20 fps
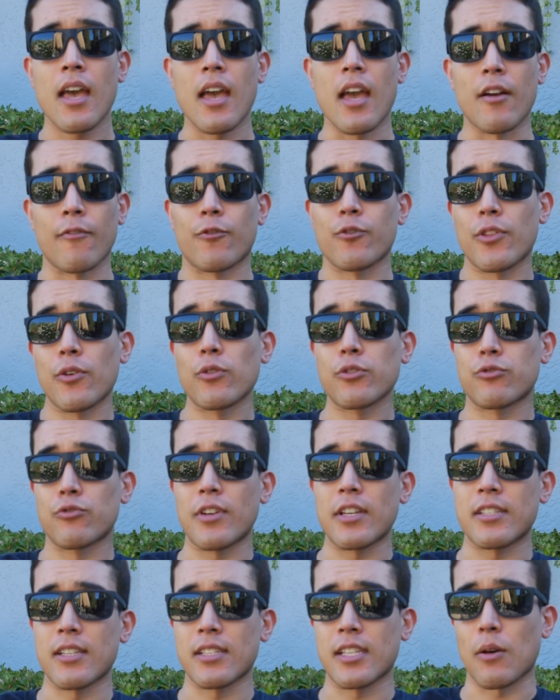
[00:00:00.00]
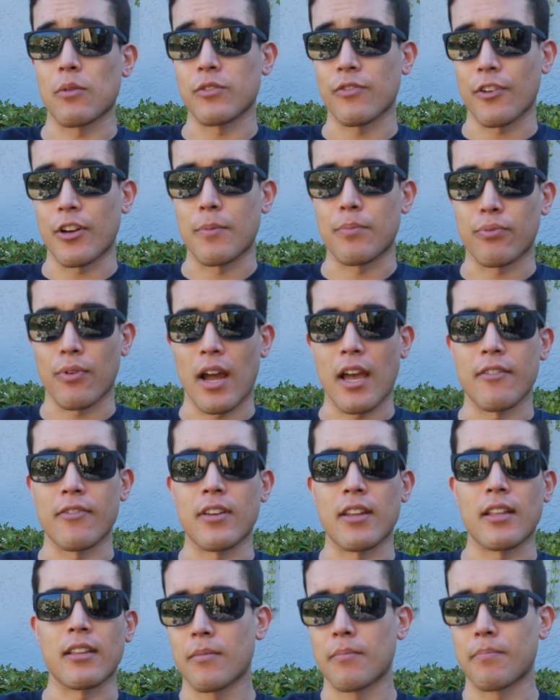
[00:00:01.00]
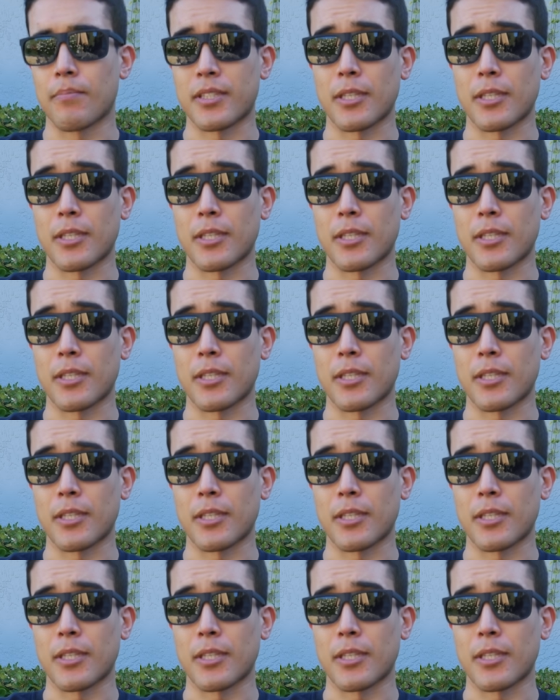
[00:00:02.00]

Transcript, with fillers: And for those reasons, I was very private.